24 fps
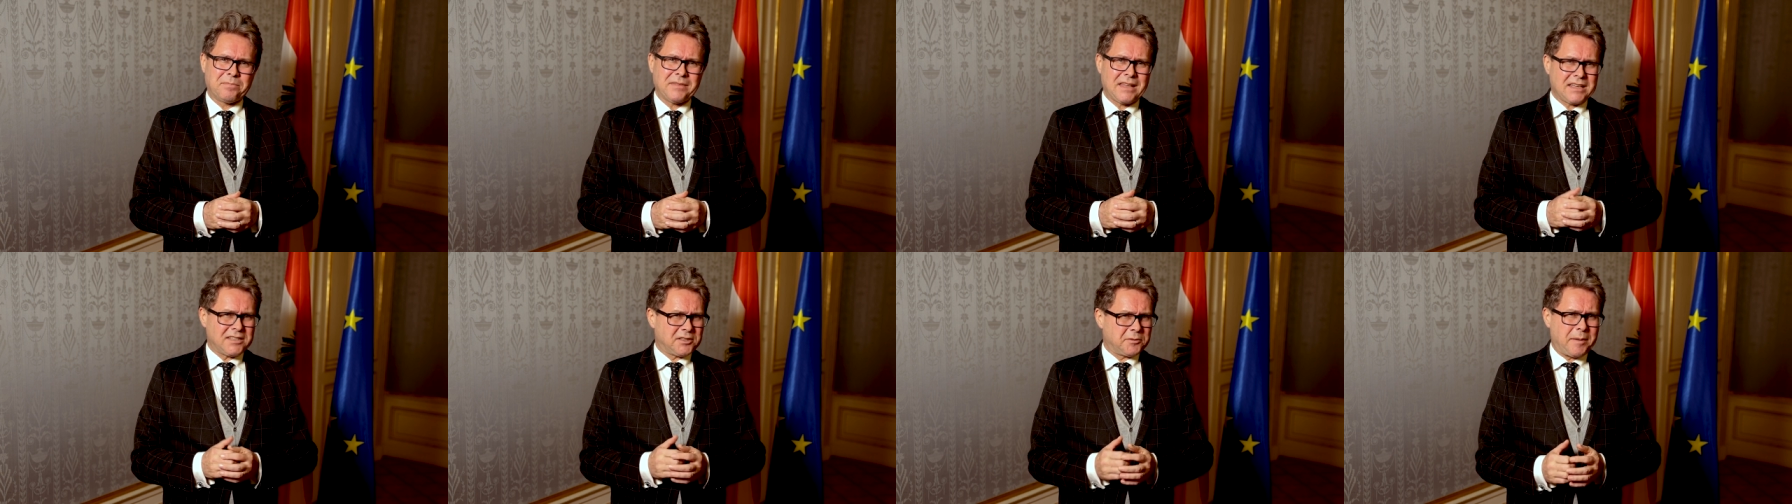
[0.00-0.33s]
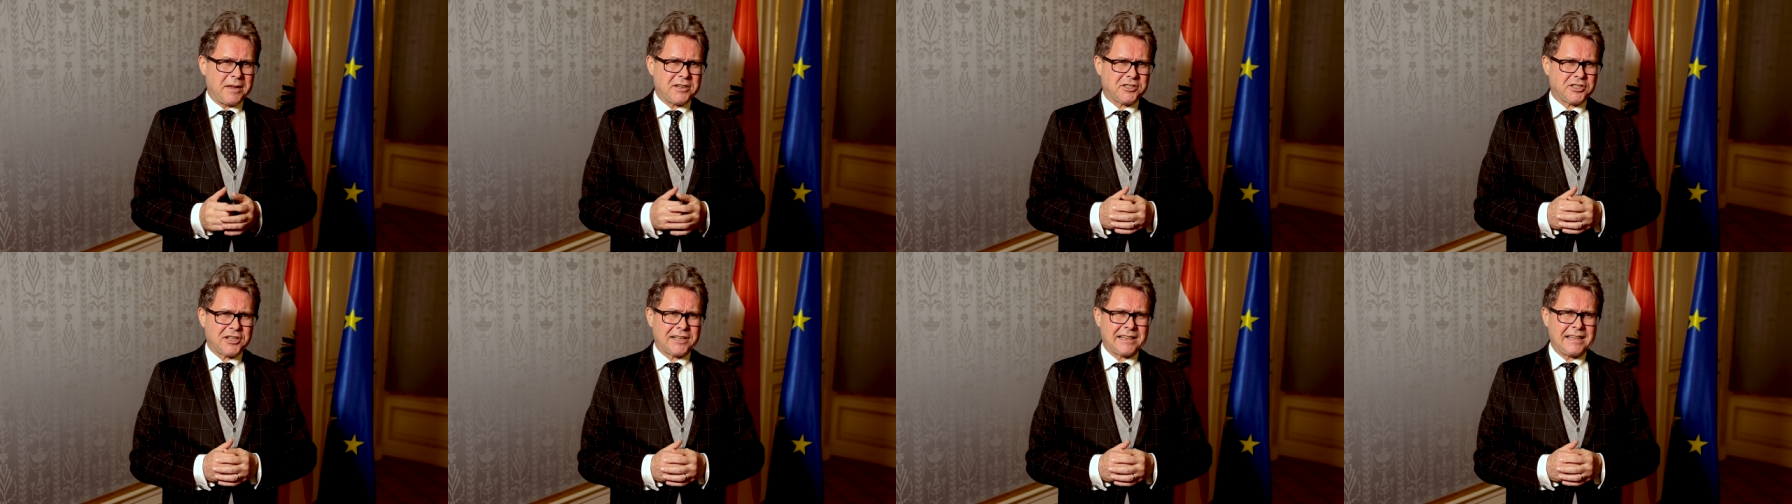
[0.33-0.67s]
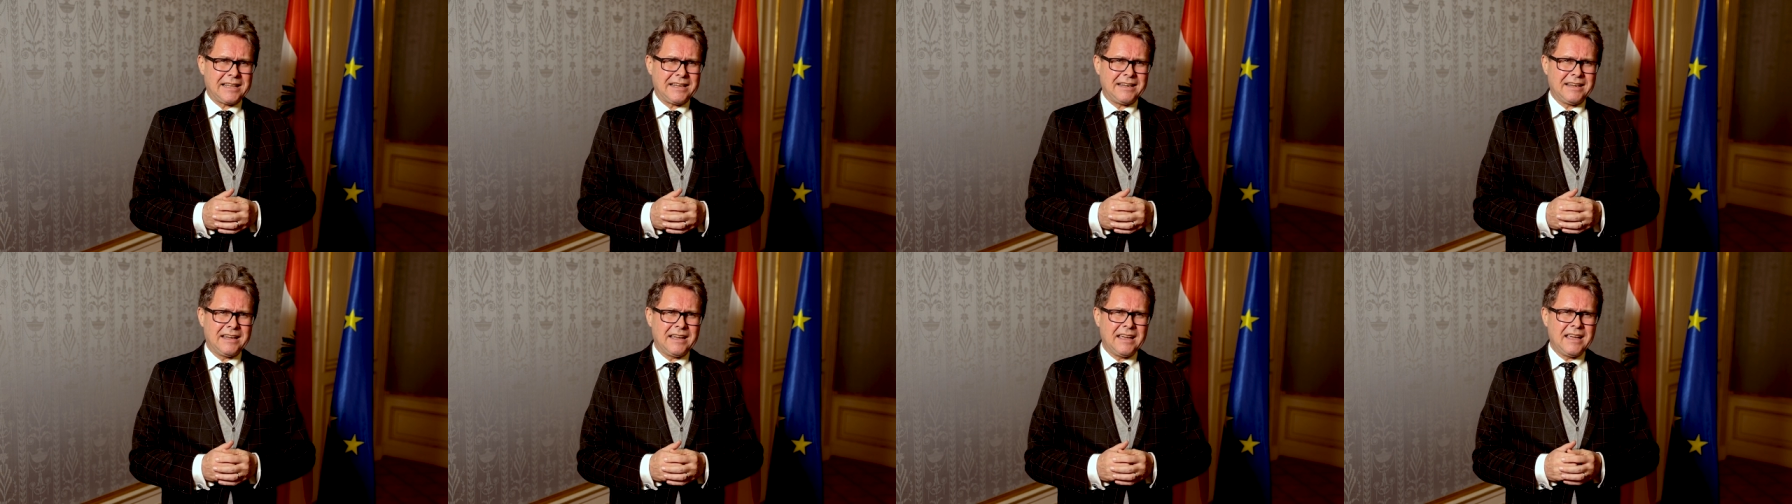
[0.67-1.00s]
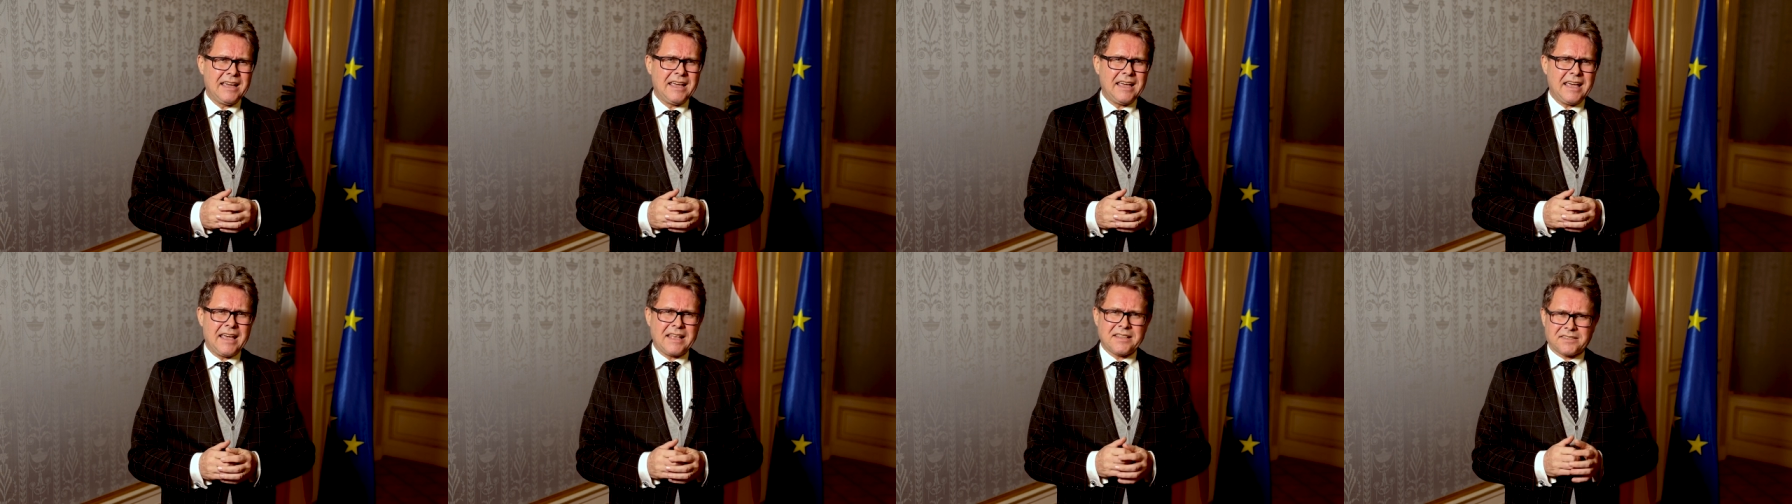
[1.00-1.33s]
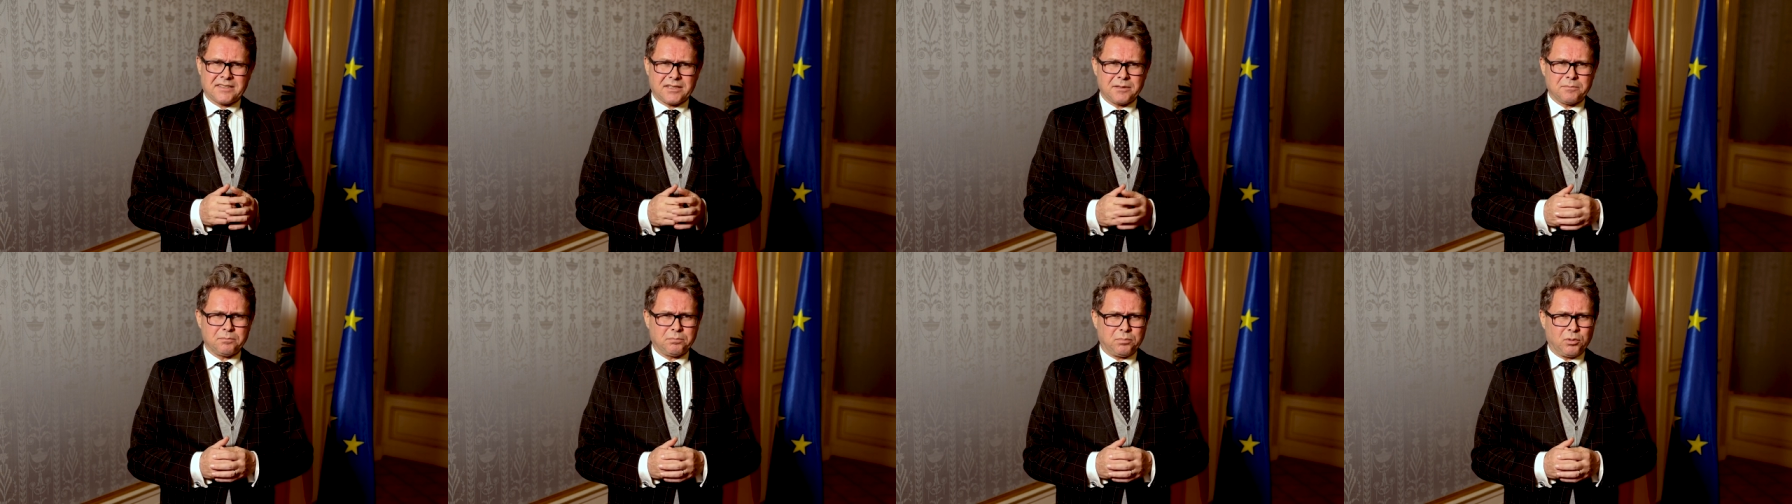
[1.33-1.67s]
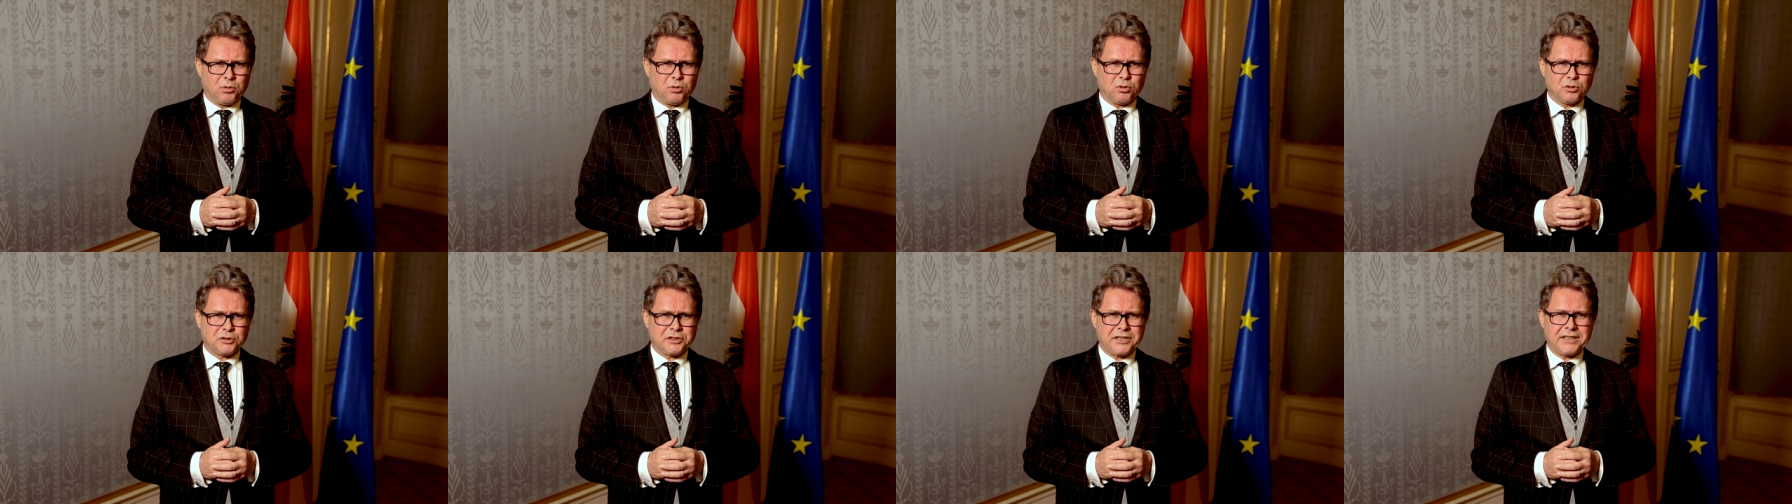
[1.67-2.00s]
especially in
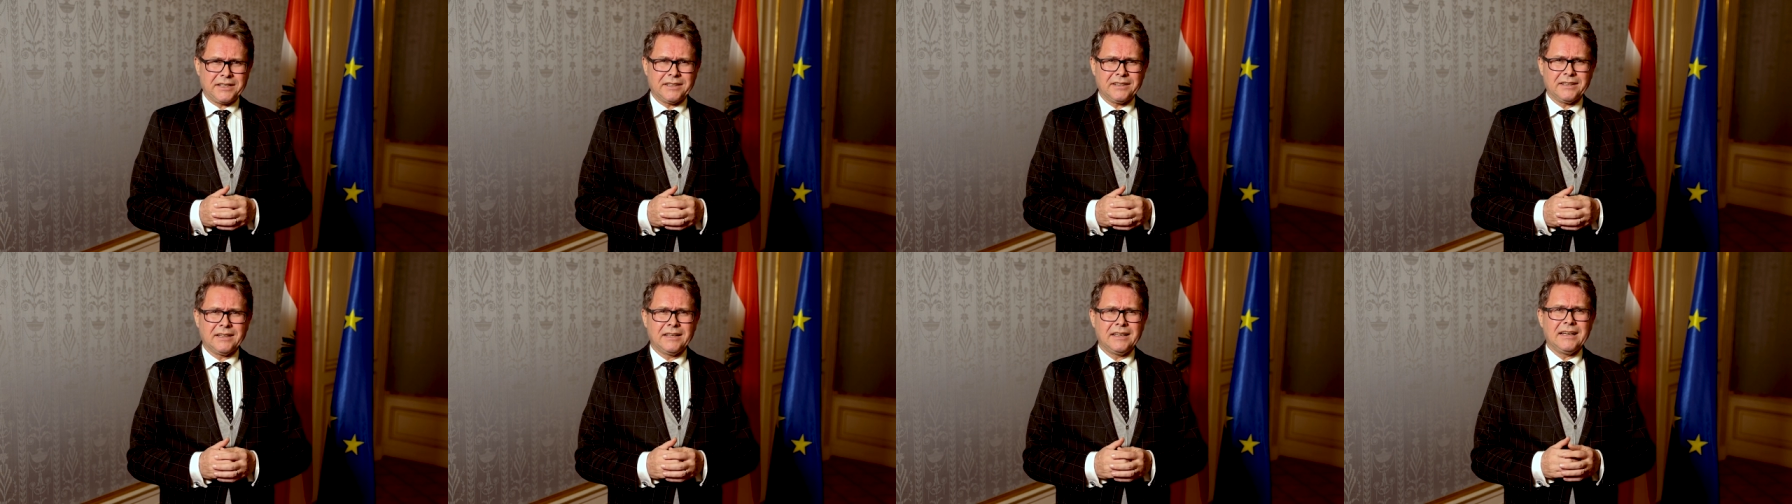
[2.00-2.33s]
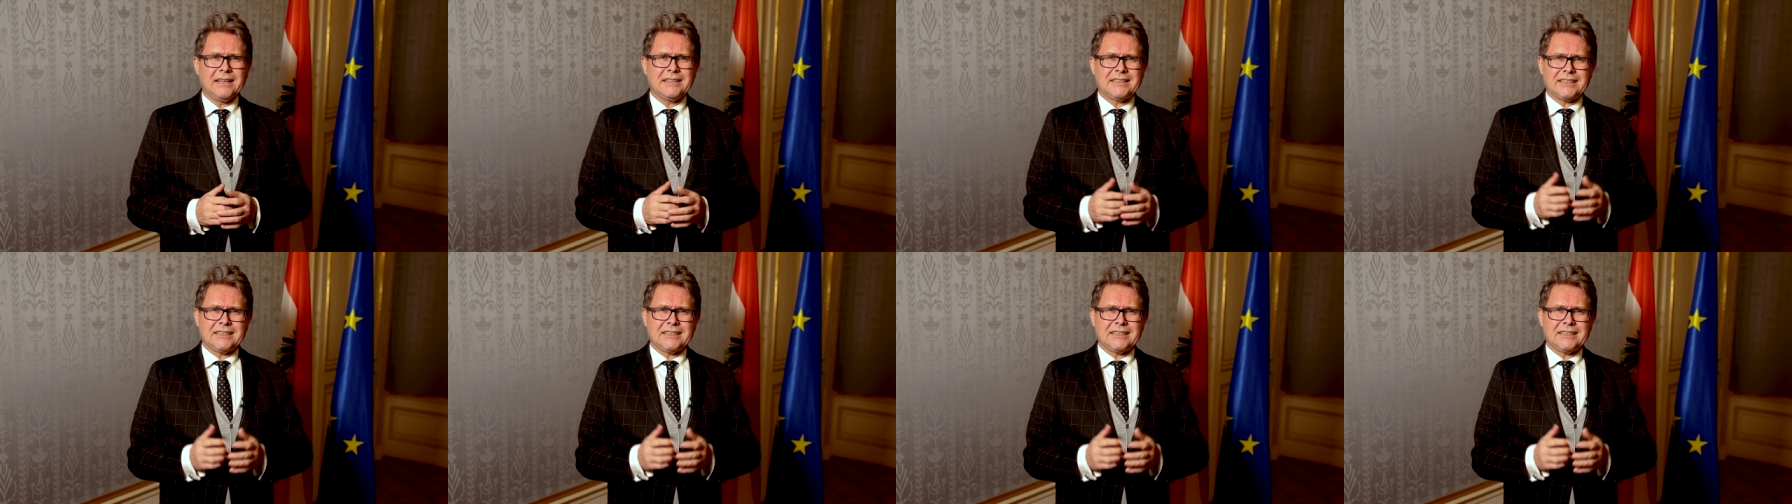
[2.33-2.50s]
supporting